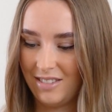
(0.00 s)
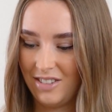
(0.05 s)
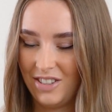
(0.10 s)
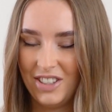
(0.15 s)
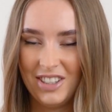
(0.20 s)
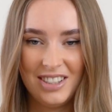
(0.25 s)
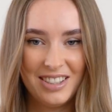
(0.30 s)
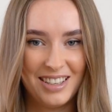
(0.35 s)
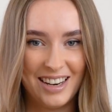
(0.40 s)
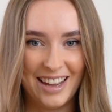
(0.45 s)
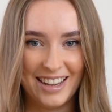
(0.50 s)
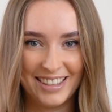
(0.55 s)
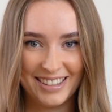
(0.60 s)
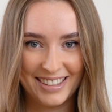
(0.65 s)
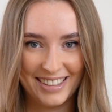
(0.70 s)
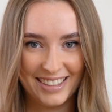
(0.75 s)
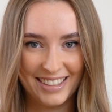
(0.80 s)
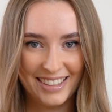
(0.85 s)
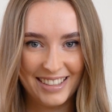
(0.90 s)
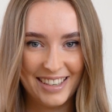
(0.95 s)
just
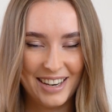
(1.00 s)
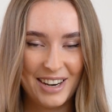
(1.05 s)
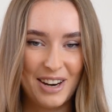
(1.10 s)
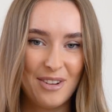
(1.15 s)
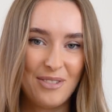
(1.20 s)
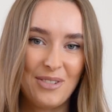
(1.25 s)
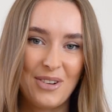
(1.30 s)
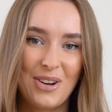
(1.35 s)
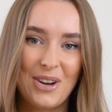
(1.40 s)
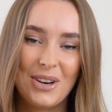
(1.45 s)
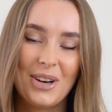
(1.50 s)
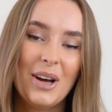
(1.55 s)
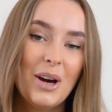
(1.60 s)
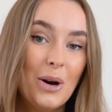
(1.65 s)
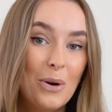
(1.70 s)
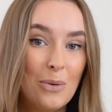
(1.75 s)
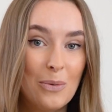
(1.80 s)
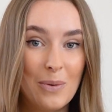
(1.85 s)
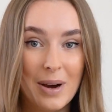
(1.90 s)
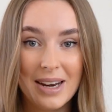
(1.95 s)
liked it and I thought,
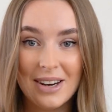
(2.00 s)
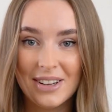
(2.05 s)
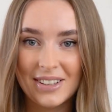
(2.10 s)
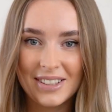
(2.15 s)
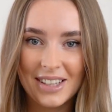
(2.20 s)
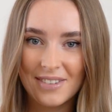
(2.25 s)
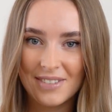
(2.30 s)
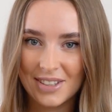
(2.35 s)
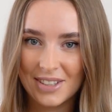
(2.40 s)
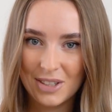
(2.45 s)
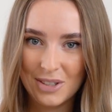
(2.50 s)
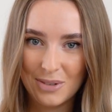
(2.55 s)
why not give it a